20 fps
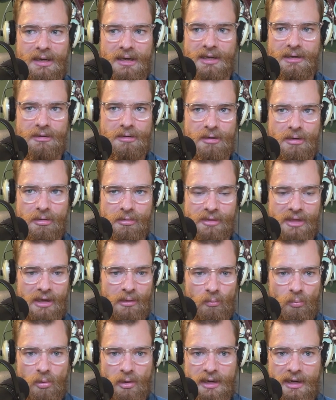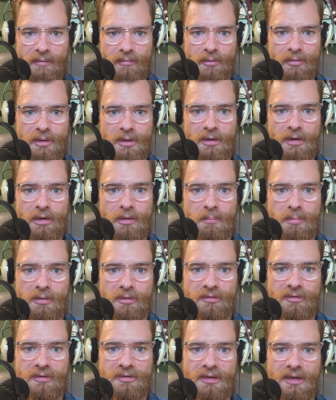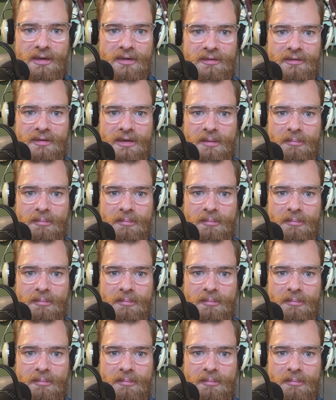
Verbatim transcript: I know that whatever the other person does,